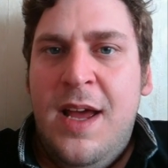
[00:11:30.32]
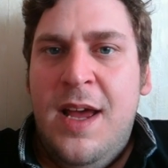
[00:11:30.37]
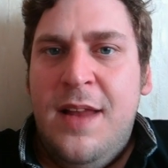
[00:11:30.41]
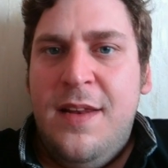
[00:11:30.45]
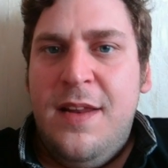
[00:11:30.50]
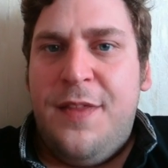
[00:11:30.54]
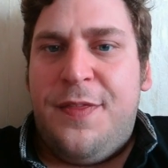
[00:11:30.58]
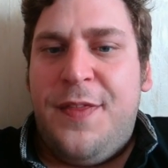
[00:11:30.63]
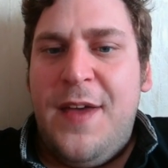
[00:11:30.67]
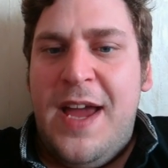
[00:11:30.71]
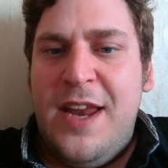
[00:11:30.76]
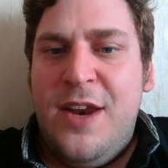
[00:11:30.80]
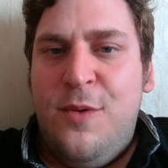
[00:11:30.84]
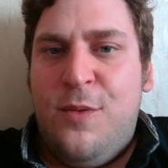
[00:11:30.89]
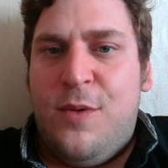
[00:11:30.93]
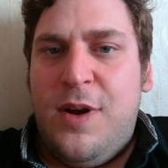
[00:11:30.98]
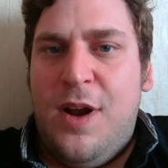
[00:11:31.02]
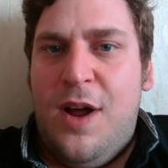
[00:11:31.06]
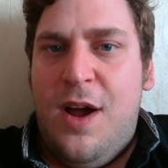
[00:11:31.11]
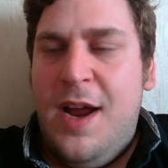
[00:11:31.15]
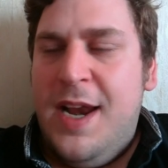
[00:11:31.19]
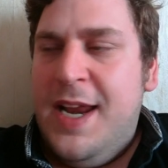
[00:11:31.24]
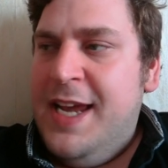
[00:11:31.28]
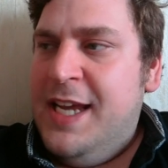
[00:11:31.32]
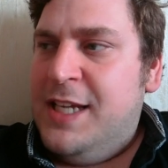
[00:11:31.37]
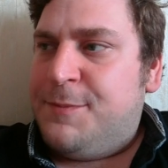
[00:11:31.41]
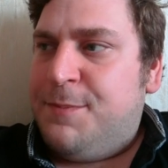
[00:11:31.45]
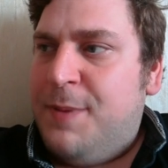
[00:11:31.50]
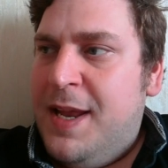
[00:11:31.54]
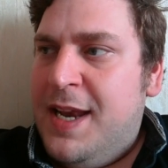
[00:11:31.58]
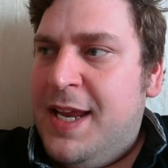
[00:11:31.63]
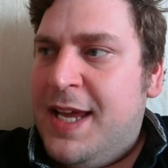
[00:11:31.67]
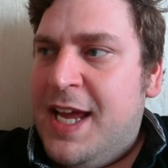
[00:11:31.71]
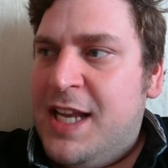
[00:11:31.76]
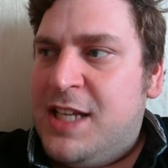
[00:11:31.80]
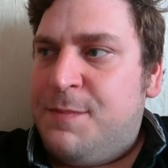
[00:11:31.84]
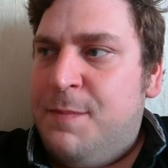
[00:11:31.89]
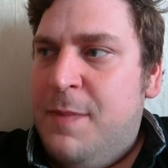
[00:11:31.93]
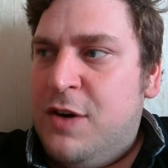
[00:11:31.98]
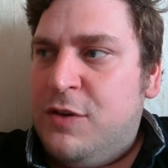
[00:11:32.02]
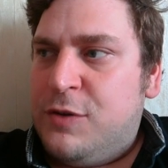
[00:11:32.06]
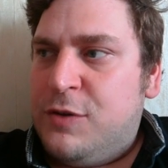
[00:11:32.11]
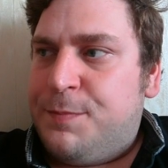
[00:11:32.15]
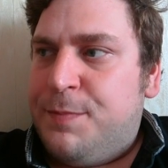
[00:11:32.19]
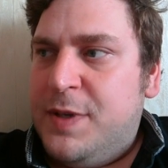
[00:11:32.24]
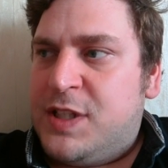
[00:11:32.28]
Nathaniel Klein, he's playing against
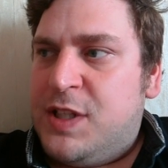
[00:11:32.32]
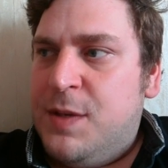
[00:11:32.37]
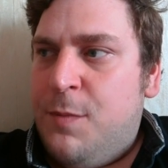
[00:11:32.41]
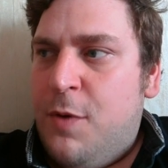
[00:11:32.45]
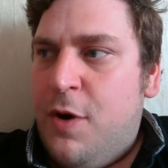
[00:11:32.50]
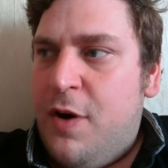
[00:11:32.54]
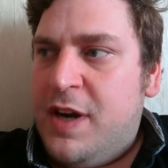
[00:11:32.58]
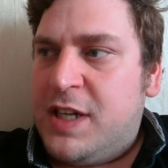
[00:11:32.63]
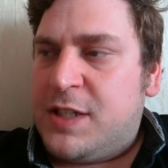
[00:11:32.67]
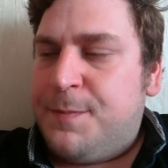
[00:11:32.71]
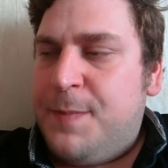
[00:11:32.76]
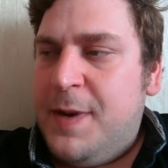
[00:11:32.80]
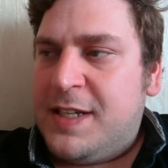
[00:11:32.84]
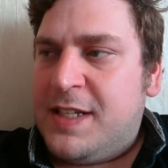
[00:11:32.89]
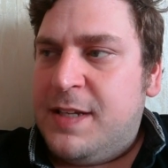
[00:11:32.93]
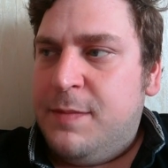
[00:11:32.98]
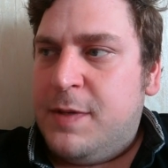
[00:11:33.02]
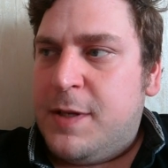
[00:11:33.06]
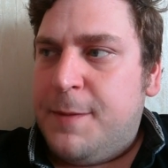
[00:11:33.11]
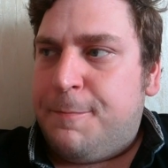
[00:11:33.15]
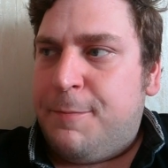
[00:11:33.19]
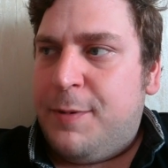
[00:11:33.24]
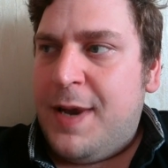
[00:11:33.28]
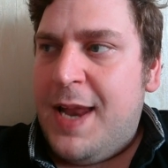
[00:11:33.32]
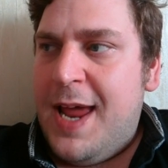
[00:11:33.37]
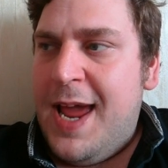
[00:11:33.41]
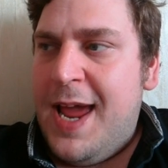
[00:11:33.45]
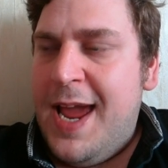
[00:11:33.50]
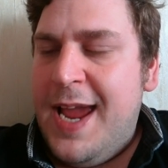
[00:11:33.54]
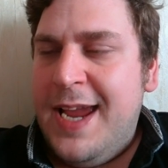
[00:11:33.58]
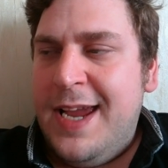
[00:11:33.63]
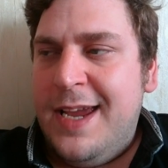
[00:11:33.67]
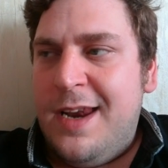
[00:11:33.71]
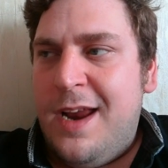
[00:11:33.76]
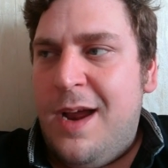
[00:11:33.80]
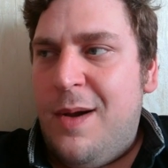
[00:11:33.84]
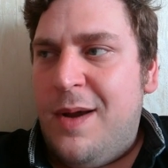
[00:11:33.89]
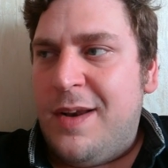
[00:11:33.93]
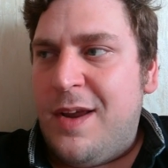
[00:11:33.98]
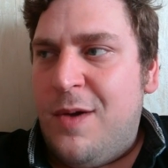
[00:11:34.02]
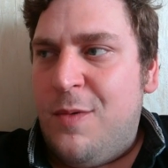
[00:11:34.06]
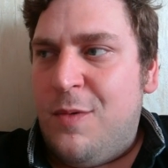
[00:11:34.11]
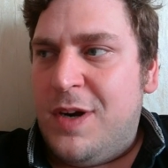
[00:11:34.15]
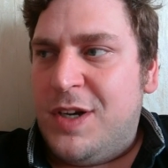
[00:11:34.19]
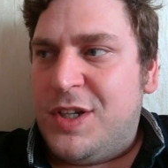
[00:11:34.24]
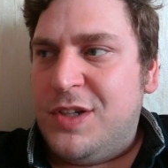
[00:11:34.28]
Middlesbrough tomorrow. I expect him to play. You know, I don't
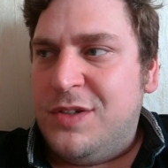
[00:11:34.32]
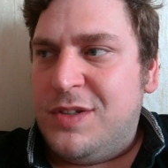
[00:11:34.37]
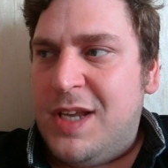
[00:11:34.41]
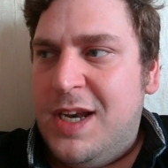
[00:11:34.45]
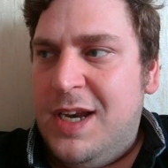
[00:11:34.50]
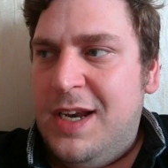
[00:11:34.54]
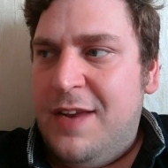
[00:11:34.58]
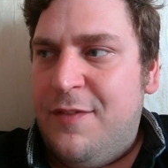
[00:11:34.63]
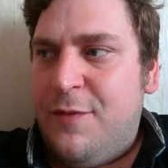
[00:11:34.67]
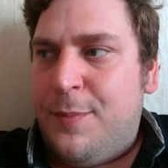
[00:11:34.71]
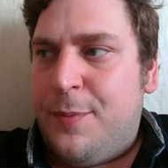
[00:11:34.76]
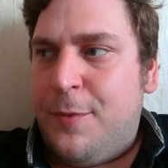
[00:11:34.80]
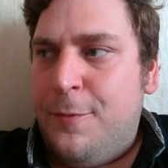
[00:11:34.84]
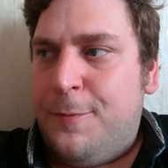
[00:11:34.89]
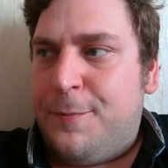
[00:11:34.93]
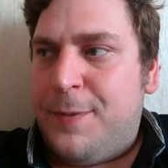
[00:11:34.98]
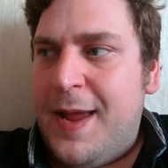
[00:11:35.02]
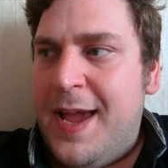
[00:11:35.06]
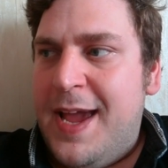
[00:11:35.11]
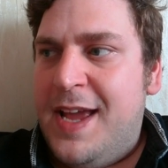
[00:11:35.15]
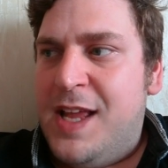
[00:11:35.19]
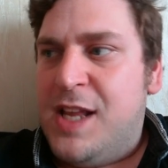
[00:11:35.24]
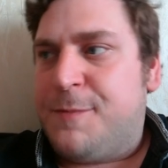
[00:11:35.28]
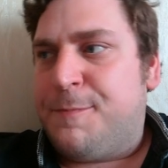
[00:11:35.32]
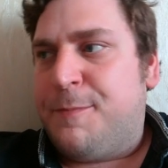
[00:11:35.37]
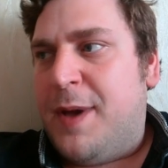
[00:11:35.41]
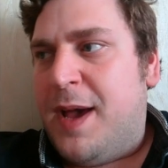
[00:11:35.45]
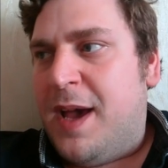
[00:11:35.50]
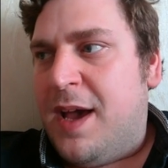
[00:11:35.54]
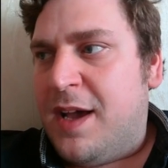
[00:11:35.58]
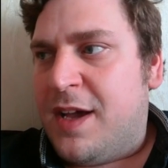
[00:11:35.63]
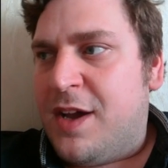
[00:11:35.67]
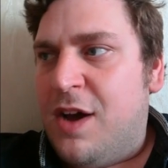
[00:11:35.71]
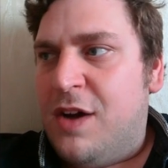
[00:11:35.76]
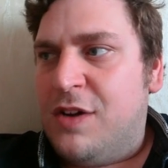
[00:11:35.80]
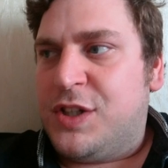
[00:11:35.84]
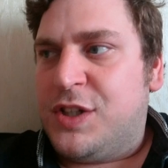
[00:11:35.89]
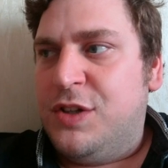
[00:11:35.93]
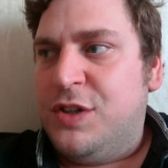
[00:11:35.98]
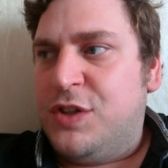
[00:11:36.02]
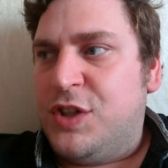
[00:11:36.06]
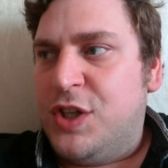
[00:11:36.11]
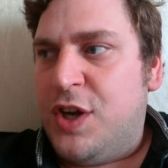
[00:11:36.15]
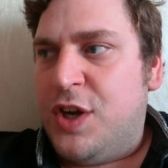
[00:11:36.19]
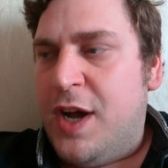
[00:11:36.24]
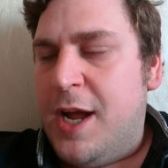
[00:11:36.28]
want to choose any Liverpool players, but I can't
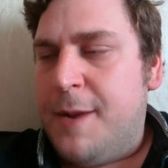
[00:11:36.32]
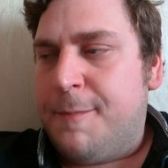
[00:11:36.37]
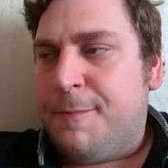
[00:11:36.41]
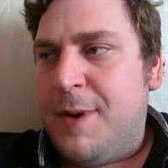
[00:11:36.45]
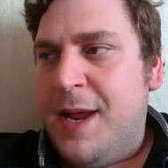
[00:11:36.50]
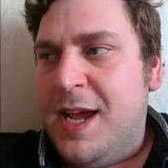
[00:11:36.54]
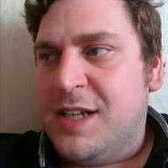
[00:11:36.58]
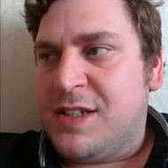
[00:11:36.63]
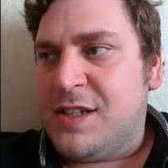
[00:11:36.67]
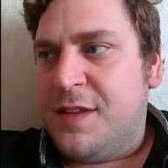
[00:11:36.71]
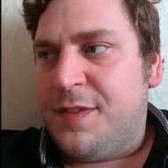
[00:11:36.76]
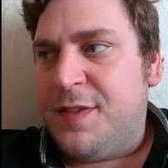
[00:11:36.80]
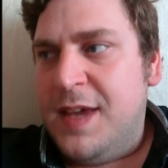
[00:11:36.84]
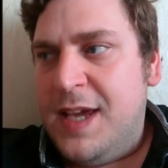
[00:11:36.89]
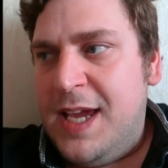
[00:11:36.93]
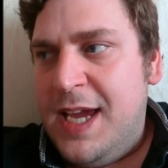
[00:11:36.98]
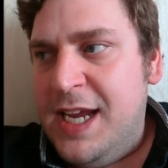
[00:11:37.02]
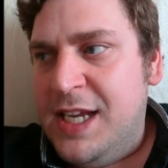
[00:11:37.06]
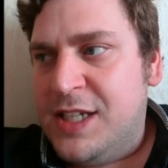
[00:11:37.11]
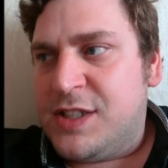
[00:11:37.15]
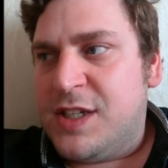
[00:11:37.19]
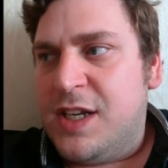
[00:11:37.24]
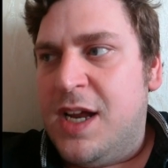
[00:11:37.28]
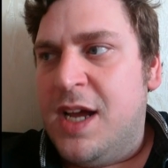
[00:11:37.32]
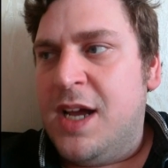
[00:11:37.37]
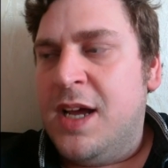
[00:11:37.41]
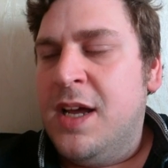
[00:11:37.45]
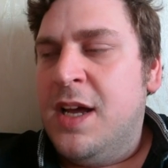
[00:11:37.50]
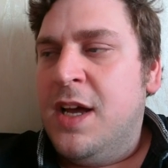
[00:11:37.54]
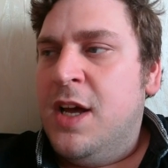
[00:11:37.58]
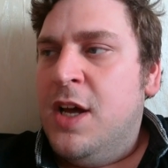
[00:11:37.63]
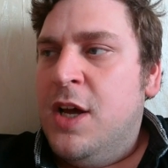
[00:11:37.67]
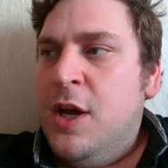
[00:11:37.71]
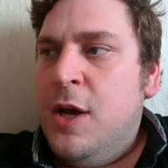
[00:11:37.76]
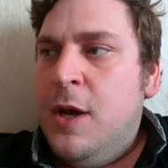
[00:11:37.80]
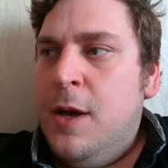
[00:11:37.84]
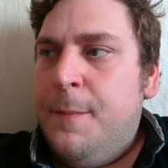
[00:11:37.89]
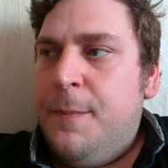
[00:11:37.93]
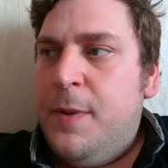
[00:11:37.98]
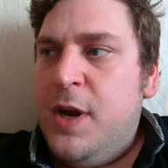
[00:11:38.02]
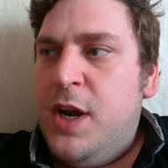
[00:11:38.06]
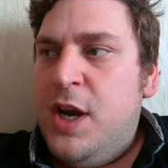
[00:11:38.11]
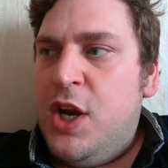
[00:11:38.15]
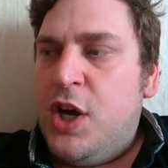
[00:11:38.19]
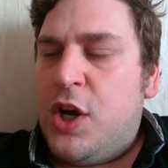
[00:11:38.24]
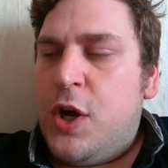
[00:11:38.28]
choose United players. I think he's going to put
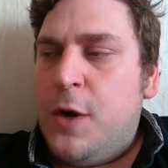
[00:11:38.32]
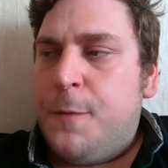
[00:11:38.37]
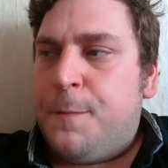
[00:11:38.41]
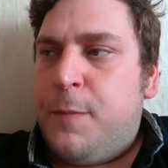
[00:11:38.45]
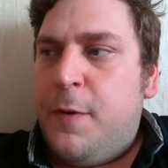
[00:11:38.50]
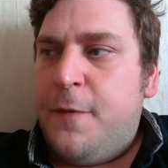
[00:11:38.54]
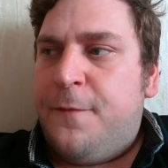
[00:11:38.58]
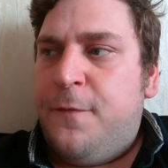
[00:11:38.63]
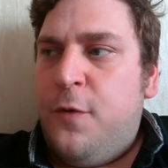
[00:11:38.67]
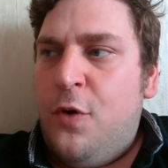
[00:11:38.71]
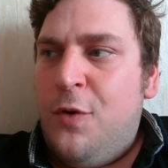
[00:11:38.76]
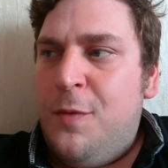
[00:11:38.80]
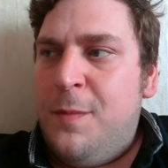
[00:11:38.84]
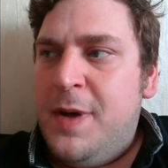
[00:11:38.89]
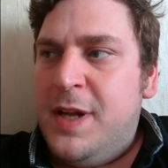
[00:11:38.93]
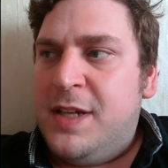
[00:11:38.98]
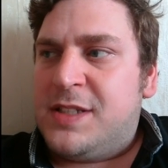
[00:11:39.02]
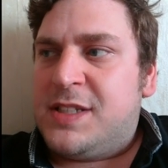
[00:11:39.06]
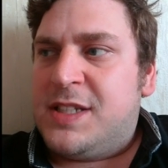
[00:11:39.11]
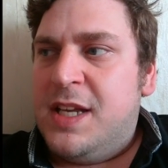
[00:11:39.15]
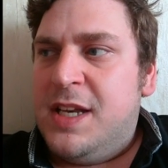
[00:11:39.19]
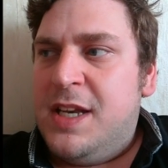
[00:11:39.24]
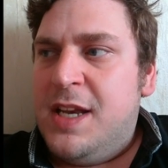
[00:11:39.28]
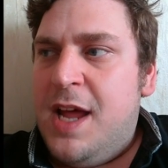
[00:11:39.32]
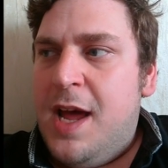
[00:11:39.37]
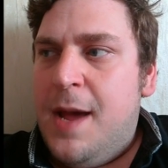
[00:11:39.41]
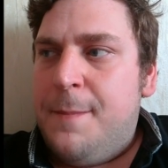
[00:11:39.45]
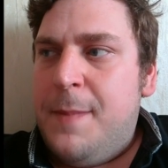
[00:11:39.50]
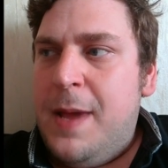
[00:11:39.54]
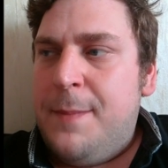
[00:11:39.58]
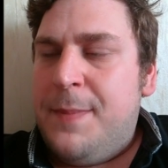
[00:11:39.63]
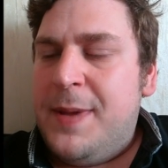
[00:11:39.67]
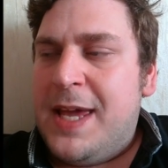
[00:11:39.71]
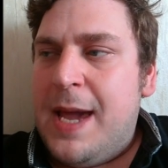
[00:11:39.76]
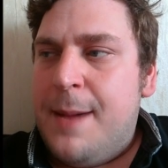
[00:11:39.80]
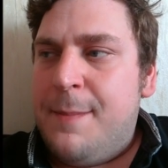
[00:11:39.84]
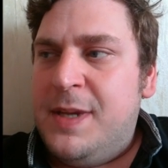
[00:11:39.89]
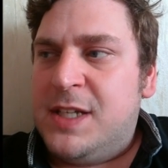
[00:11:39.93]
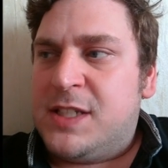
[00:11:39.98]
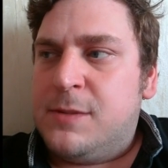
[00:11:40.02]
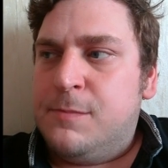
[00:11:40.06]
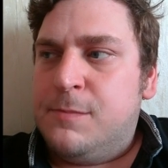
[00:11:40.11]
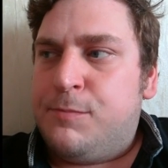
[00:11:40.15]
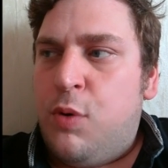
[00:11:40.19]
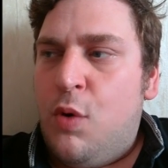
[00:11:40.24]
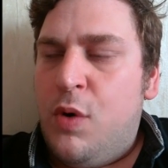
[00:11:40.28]
in a good performance and maybe get me
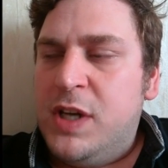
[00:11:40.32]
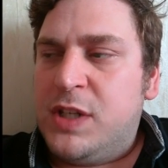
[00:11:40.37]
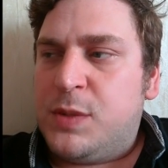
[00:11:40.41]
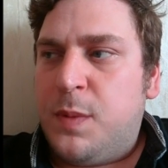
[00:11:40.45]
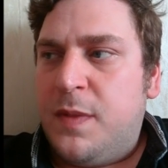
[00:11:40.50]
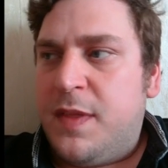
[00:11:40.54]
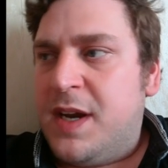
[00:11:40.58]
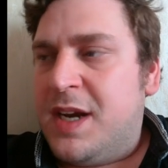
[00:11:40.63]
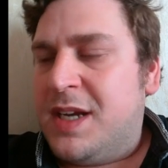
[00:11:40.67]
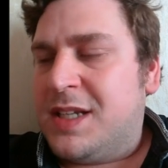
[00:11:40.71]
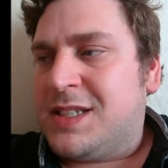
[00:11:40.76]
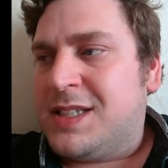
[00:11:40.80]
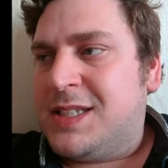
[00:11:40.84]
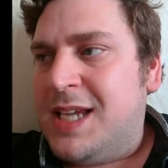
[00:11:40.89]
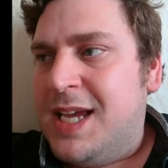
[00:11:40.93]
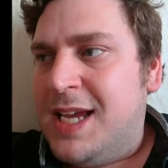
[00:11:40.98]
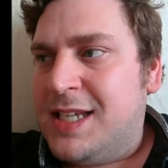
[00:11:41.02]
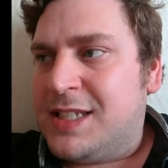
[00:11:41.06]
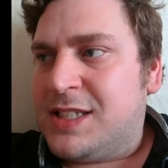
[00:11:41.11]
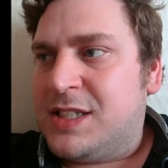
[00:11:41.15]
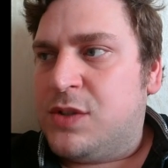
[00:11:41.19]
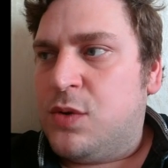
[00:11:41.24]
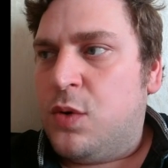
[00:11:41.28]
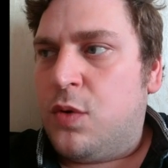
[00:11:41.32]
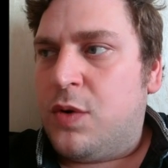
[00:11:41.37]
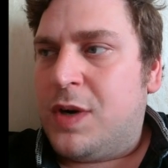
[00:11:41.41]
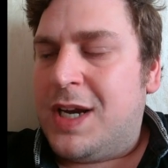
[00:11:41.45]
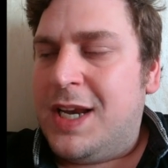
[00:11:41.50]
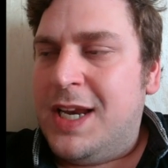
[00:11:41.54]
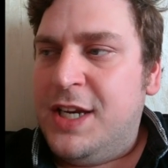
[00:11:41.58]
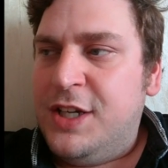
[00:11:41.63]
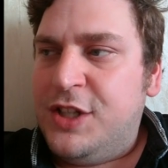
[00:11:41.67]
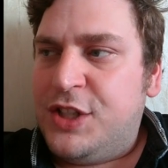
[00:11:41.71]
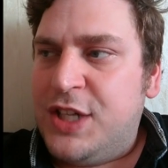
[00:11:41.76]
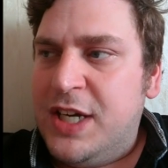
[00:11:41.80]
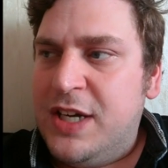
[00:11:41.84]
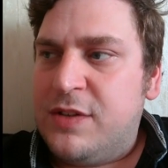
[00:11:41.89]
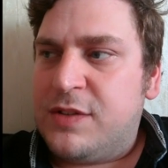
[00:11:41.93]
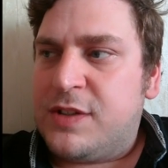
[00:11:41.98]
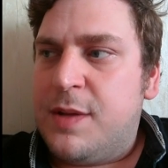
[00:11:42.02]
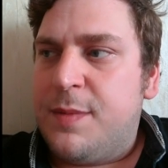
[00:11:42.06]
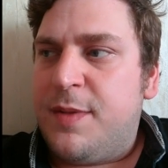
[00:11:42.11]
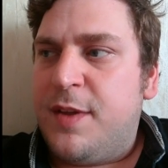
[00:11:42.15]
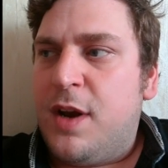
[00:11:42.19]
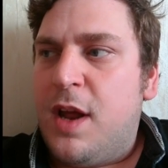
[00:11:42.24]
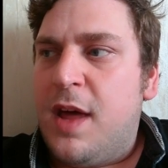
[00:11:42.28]
some points with an assist or a clean sheet or
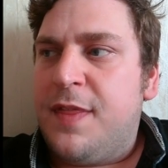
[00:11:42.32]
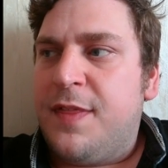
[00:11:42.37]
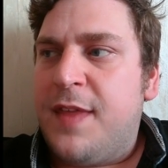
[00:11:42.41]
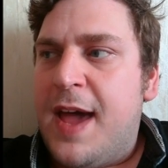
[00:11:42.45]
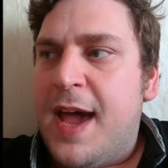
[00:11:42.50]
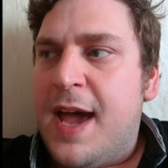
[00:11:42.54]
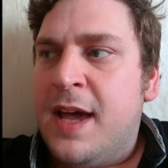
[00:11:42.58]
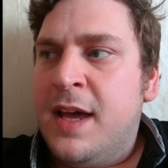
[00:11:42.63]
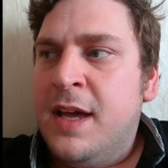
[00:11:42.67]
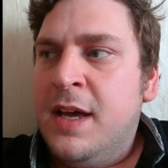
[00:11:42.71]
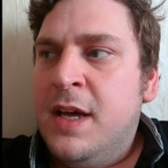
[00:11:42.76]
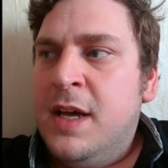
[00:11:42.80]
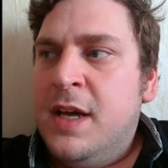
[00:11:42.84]
something like that.